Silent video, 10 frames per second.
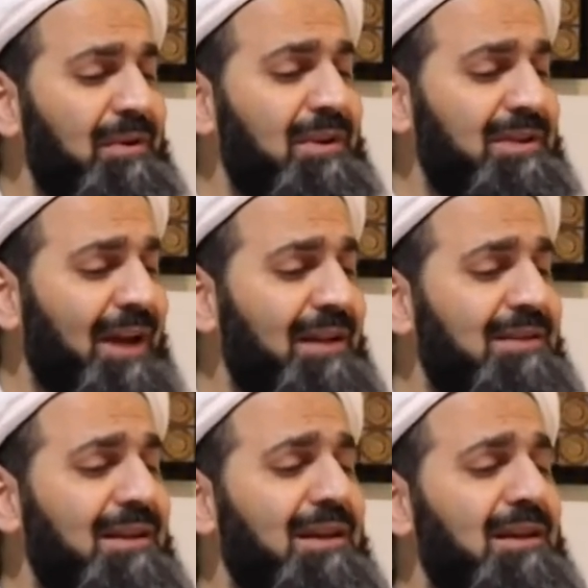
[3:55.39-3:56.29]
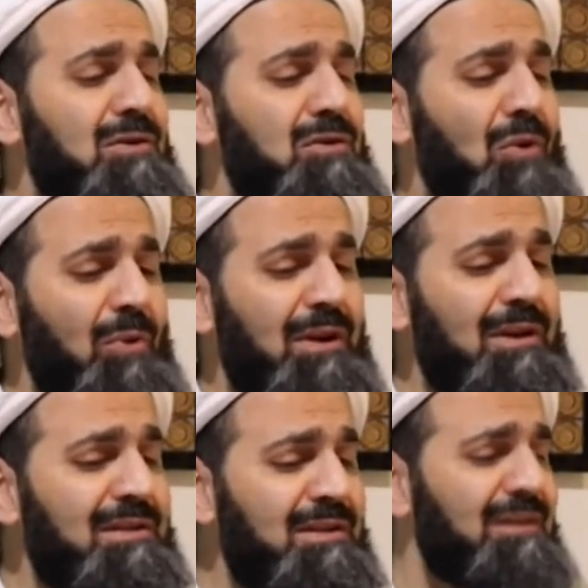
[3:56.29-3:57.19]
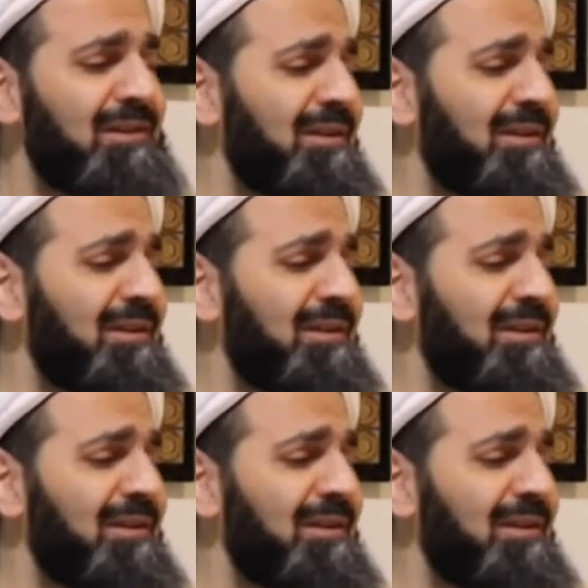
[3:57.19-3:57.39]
this hadith saying is so easy